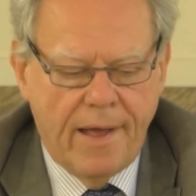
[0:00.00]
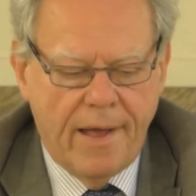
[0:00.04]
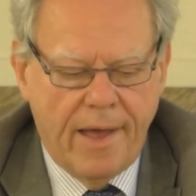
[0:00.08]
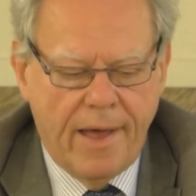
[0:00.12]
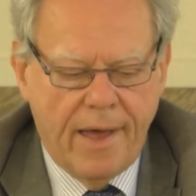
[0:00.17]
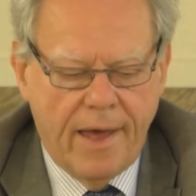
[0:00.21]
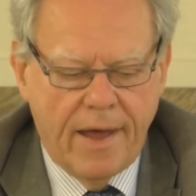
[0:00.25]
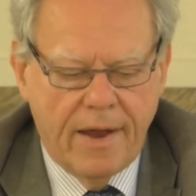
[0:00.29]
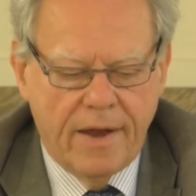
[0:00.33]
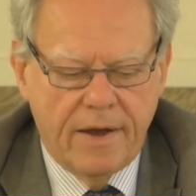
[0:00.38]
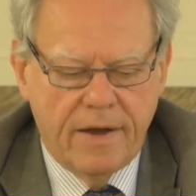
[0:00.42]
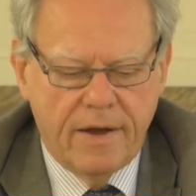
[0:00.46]

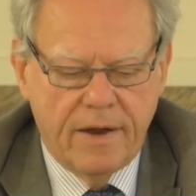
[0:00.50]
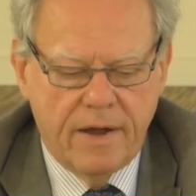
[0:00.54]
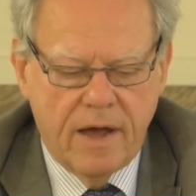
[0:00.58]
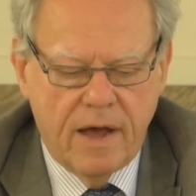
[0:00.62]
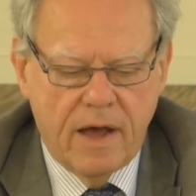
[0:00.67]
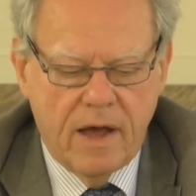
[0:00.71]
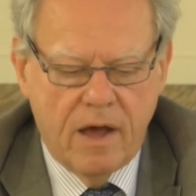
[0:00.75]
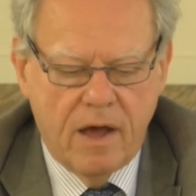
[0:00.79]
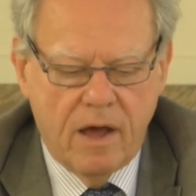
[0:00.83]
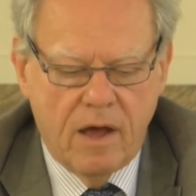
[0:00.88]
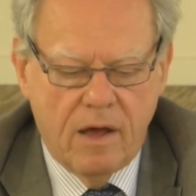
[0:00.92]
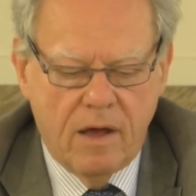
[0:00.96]
and
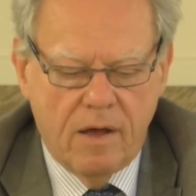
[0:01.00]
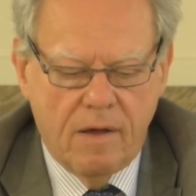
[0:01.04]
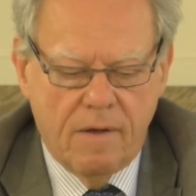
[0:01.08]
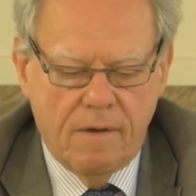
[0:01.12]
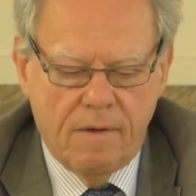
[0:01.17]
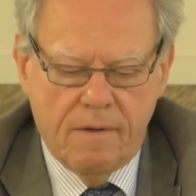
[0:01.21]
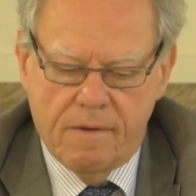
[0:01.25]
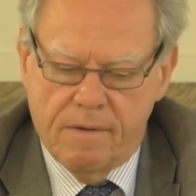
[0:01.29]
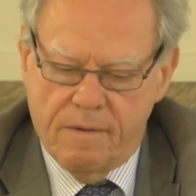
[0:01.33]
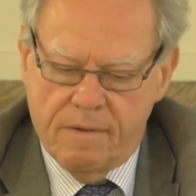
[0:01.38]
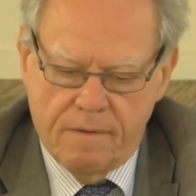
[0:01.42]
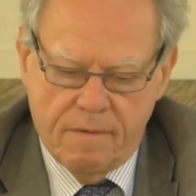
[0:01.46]
a
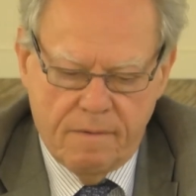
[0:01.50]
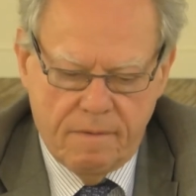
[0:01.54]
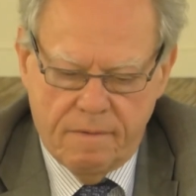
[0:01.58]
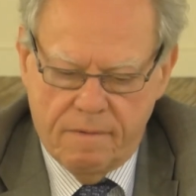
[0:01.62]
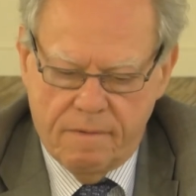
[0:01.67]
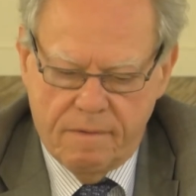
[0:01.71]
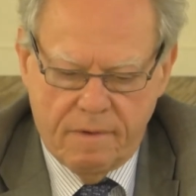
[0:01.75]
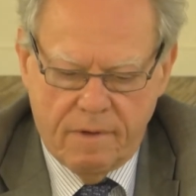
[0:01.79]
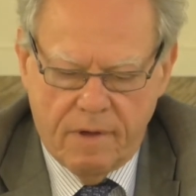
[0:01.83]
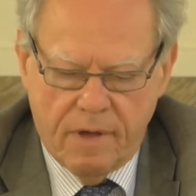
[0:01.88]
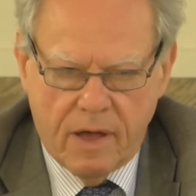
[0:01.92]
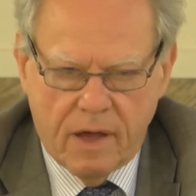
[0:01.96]

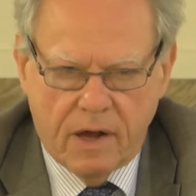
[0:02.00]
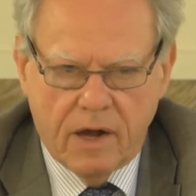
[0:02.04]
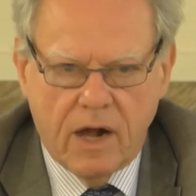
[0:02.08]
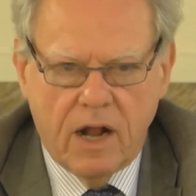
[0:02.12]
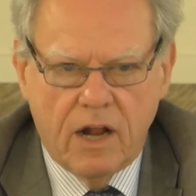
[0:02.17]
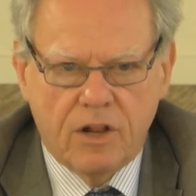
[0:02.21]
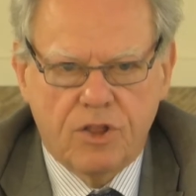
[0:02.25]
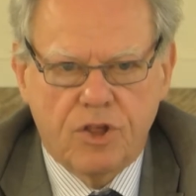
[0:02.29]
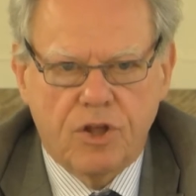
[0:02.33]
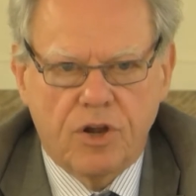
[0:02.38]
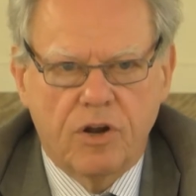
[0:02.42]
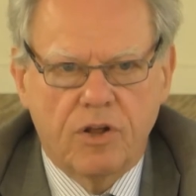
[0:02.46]

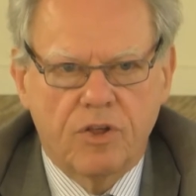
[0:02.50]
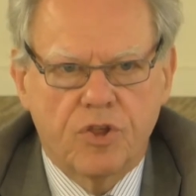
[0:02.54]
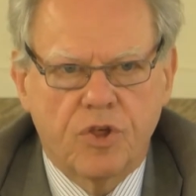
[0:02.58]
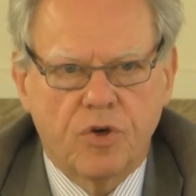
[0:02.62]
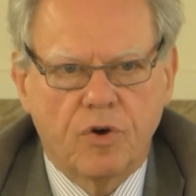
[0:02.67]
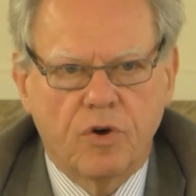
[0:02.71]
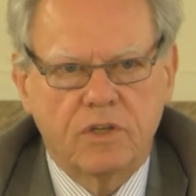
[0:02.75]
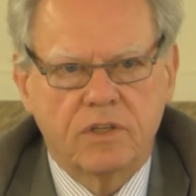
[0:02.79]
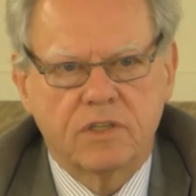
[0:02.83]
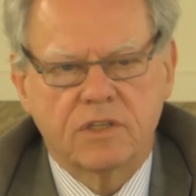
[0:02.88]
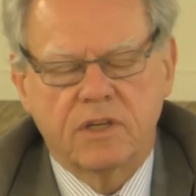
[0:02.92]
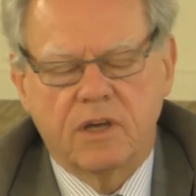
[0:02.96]
cultural
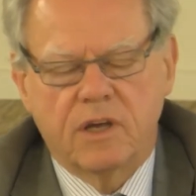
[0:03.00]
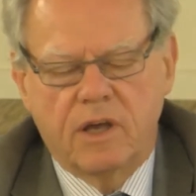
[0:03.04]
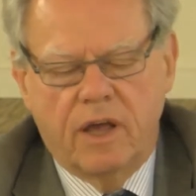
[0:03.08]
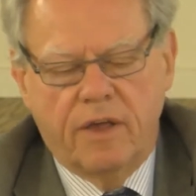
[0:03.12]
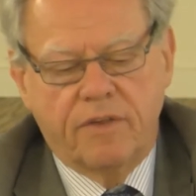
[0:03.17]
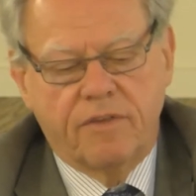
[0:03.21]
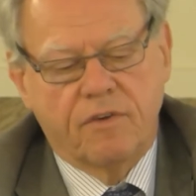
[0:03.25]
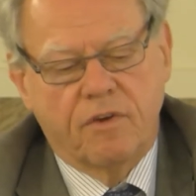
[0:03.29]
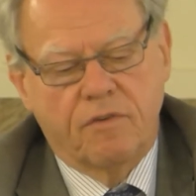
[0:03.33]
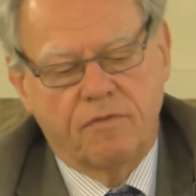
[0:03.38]
choice is,